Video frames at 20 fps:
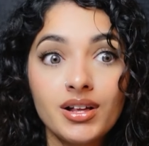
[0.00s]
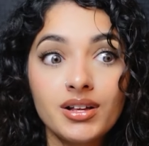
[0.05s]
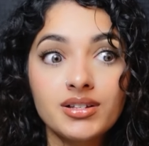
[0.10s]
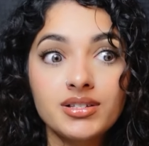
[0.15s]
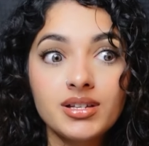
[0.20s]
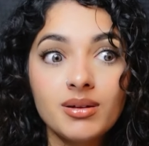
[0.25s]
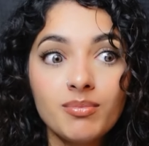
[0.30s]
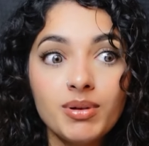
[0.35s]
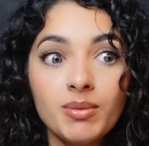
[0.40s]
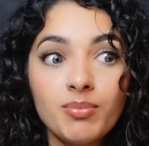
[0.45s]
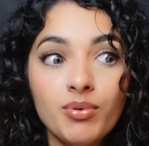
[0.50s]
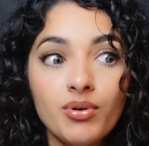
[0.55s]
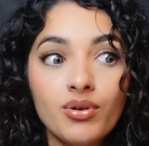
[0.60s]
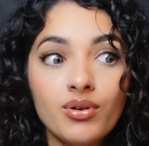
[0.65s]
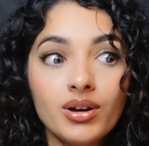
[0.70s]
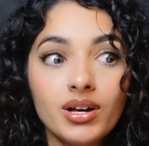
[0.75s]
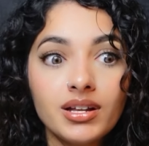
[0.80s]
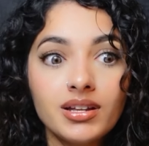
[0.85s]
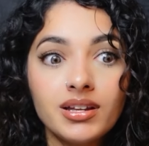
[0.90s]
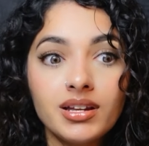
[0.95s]
some
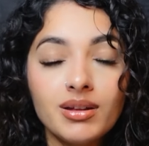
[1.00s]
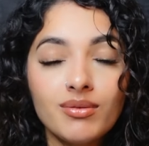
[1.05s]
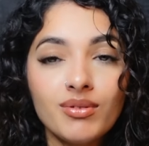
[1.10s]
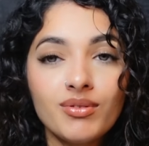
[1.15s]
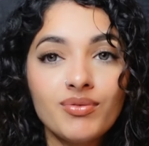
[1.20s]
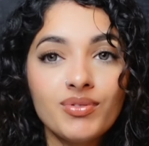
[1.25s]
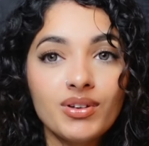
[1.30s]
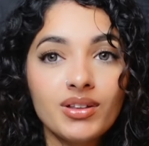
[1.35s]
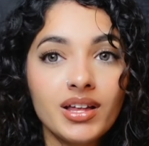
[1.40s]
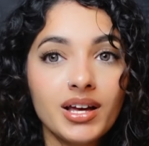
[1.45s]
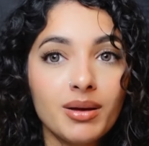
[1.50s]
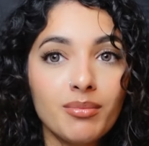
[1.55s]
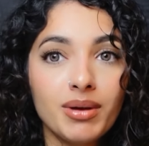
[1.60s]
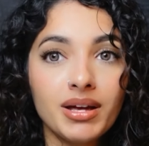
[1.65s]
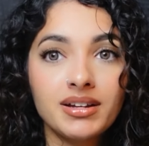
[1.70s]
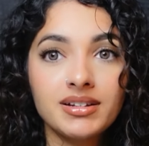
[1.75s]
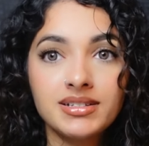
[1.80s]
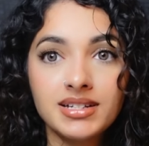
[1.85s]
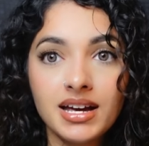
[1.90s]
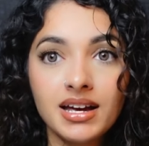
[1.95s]
people, it didn't even feel like it
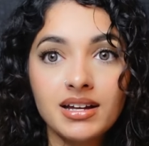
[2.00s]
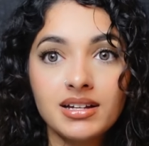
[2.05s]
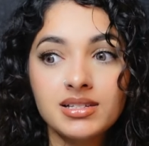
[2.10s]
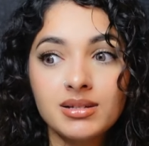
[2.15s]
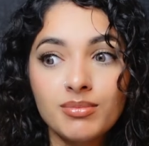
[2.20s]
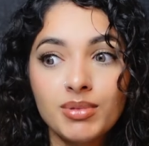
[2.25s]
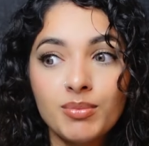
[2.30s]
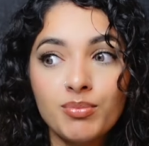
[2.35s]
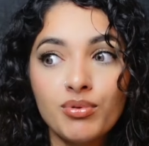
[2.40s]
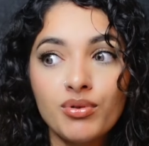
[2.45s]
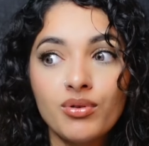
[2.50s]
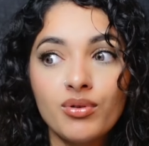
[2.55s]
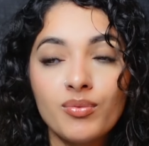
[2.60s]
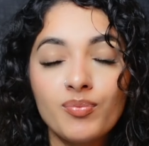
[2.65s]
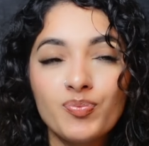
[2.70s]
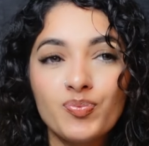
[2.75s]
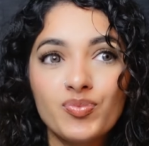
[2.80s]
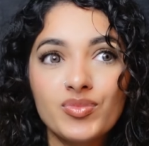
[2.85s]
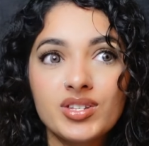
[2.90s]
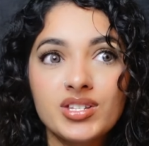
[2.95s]
made a dent. Some
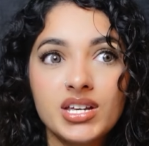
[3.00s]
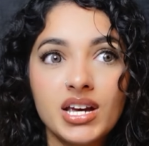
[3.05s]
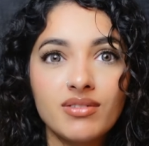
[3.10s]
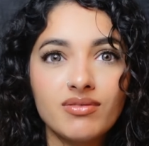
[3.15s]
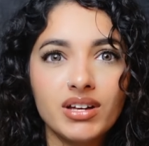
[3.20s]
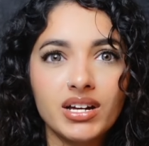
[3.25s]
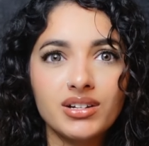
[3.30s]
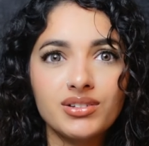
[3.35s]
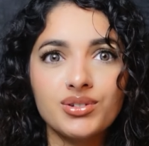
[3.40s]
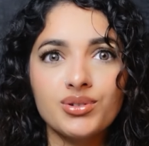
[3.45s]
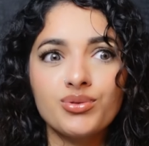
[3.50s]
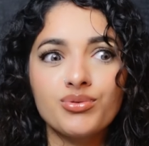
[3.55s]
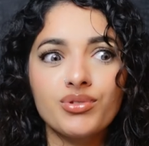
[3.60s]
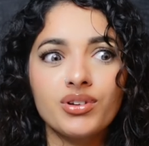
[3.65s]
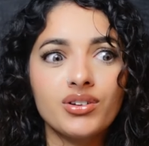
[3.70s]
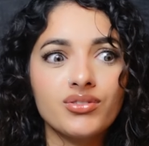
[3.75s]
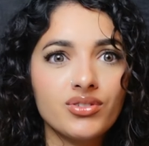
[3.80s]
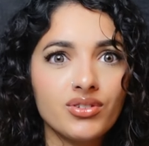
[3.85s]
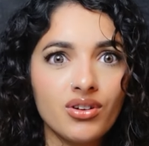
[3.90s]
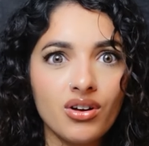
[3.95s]
people saved like
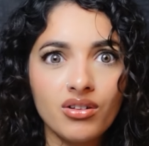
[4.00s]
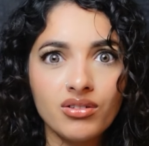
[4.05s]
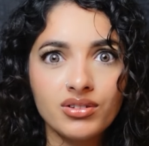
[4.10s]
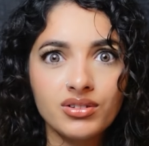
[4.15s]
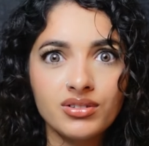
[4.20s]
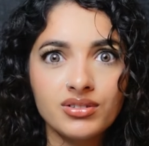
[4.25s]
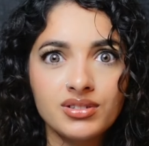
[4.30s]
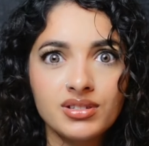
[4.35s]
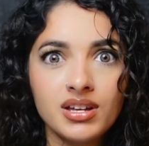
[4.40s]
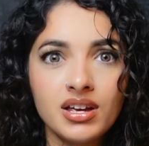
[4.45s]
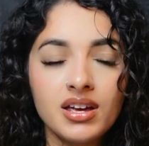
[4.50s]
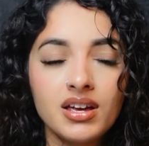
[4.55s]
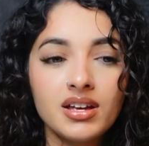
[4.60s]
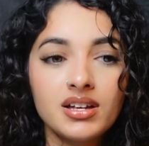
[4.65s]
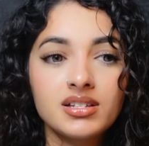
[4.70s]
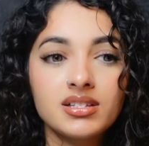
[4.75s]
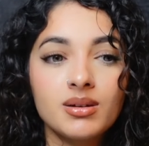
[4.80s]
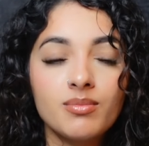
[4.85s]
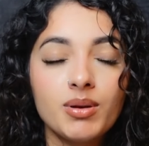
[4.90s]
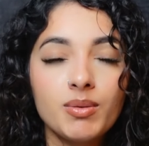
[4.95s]
$200-$300.
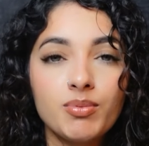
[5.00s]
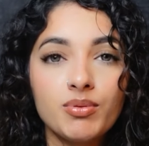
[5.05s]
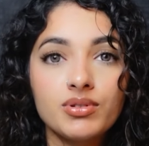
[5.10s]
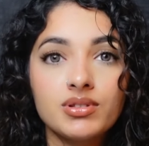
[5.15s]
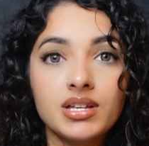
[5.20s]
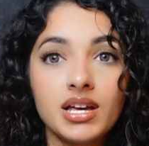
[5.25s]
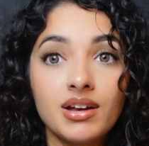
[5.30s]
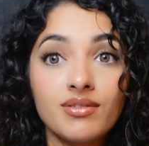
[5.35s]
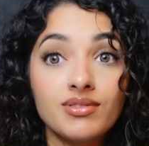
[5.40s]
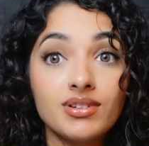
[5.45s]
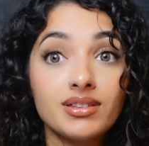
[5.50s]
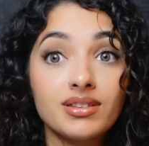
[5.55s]
Some people saved